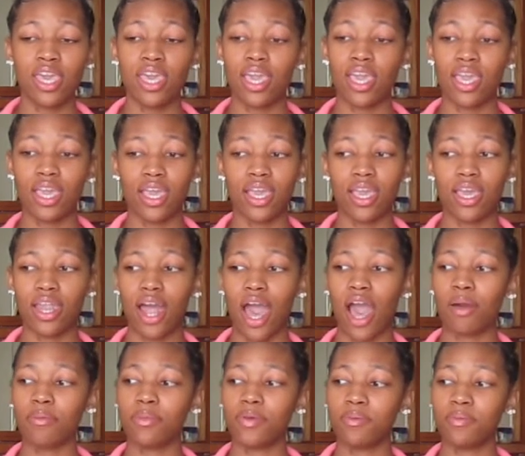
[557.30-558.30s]
And
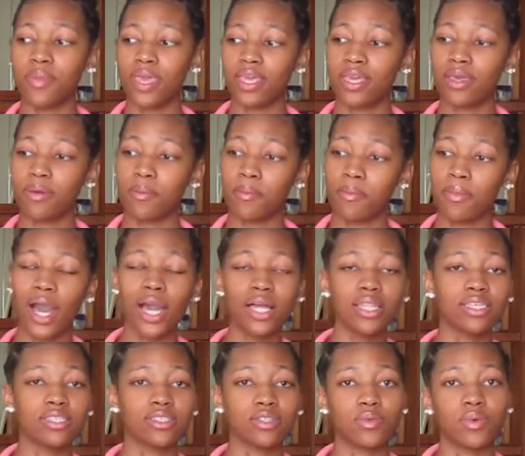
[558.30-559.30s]
I've been making my
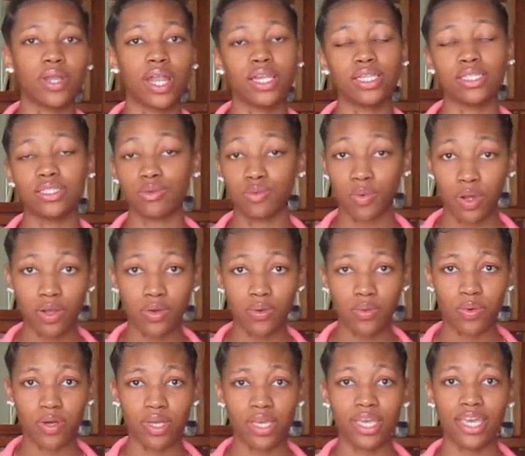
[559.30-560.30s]
list on what I need to work
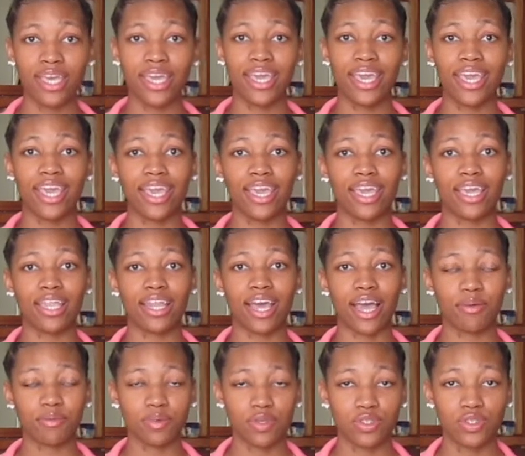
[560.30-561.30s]
on, and
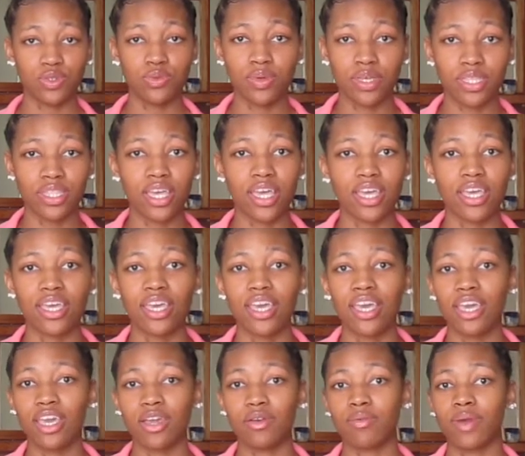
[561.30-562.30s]
I've been doing that.
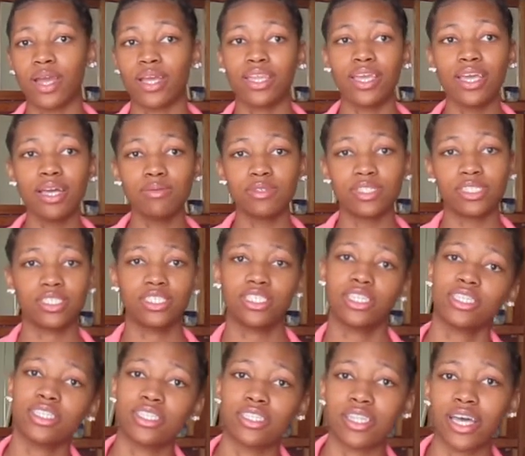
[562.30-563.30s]
And right now I'm just
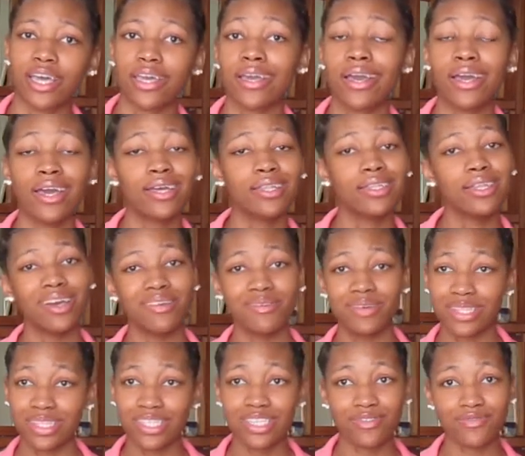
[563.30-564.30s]
chilling, like, not
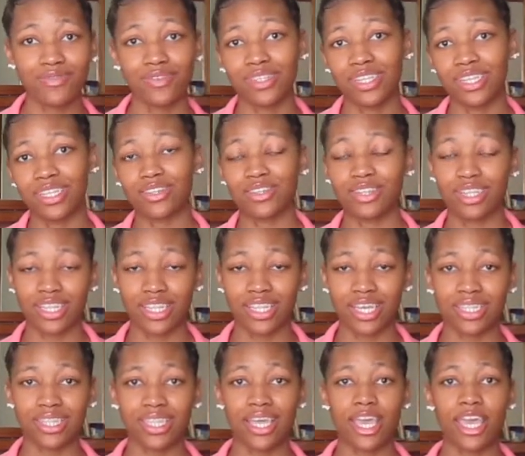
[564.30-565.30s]
really looking for nothing
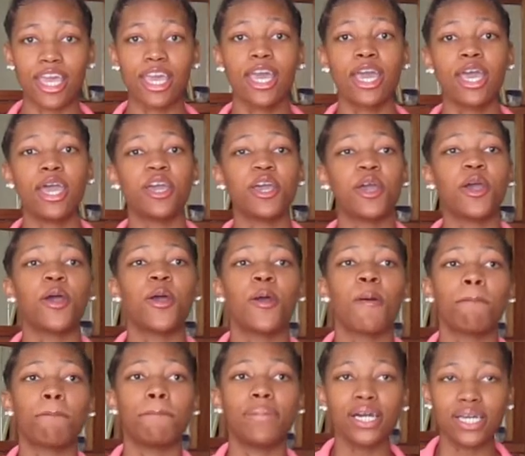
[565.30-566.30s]
like that.
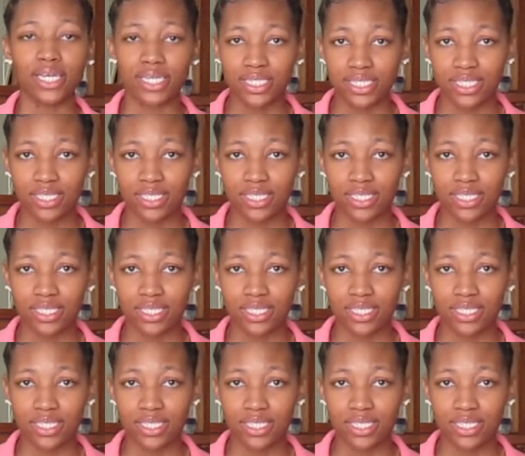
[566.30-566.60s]
But